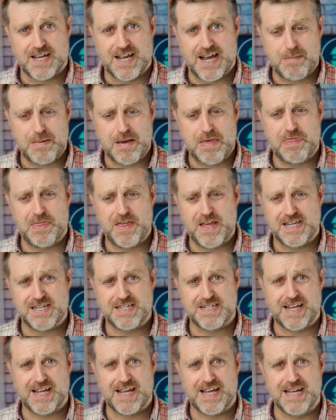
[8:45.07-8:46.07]
I mean,
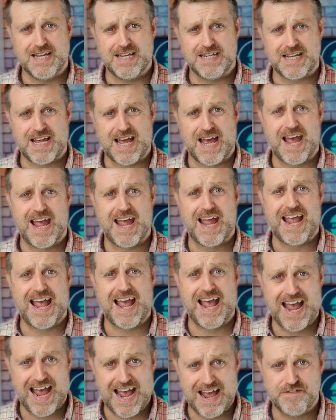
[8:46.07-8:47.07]
this is a
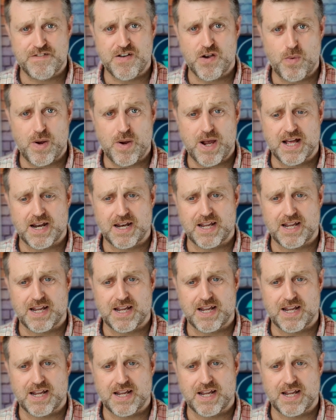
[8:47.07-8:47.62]
heavy wheel.